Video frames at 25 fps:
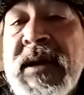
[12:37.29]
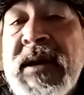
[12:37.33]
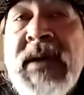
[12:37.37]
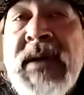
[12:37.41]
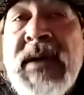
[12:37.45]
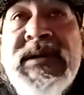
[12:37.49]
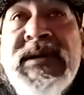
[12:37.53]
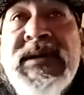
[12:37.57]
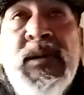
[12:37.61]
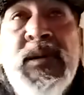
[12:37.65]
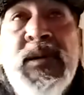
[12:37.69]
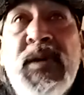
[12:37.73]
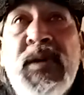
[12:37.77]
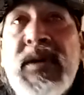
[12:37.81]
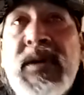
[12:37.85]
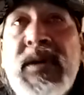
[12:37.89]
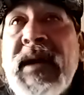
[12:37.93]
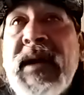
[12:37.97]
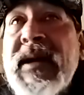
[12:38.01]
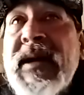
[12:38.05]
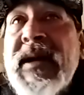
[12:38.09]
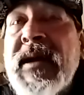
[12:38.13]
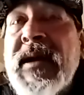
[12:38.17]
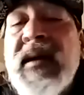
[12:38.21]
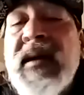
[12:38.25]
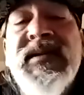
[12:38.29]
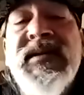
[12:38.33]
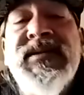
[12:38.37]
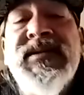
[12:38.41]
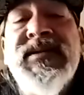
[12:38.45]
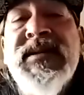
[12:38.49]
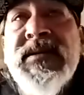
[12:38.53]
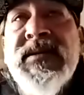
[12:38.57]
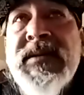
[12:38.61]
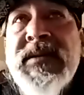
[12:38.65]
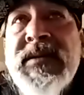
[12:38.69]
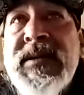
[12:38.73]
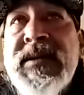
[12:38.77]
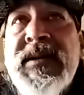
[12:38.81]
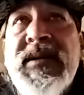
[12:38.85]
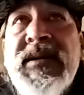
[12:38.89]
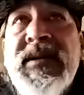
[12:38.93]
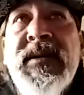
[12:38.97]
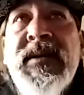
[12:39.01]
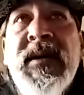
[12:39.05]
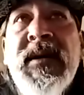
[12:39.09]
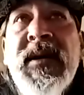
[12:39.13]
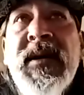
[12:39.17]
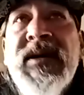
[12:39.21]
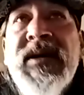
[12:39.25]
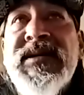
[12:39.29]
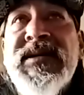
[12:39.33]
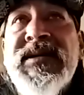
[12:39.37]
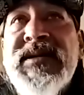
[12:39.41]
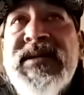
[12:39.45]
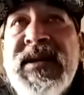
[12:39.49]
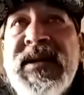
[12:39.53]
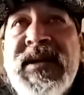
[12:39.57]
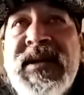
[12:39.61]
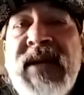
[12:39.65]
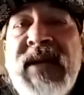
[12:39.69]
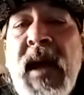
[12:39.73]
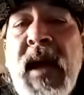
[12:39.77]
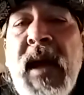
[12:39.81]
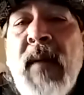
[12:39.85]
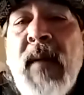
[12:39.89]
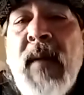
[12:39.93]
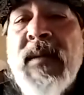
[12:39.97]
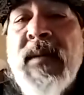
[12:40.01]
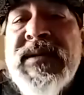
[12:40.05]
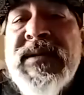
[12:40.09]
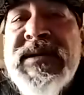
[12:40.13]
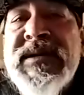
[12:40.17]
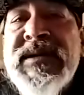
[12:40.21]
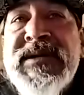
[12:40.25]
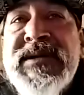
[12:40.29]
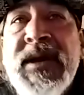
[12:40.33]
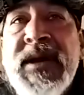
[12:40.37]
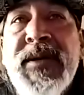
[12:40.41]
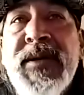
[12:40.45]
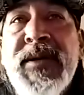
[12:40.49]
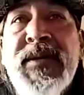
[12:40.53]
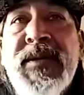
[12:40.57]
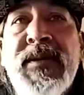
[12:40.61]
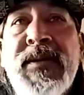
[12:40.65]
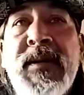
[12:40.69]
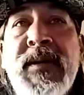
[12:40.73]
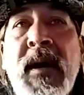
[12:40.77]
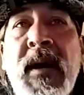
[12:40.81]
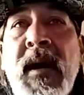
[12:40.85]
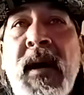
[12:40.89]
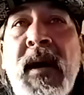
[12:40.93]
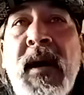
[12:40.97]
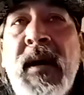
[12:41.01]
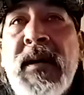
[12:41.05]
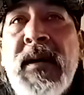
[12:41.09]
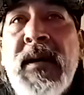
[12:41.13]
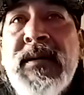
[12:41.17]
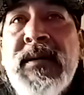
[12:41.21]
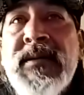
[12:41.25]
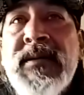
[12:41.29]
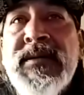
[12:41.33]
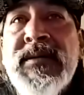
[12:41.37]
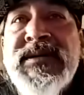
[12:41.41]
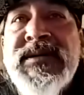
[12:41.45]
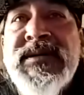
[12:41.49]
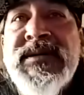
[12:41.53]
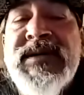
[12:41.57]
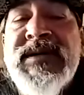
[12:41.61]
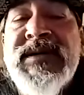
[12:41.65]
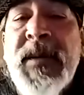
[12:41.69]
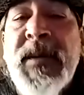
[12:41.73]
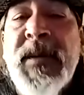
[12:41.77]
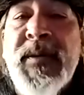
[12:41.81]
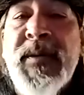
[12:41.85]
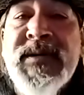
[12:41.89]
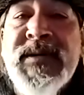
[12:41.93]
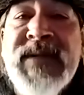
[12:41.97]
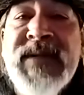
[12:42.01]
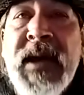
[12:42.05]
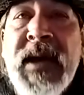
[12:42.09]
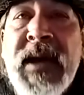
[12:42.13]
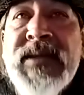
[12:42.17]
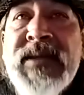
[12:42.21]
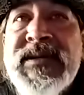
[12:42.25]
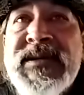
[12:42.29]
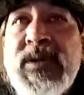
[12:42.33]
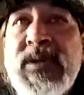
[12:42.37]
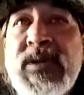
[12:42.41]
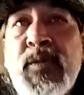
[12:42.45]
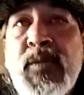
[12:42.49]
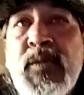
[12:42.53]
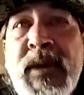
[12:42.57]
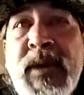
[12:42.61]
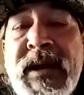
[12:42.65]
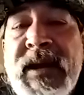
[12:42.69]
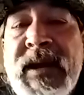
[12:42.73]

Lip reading: So we're like constantly sitting down with each other on separate sides of the week,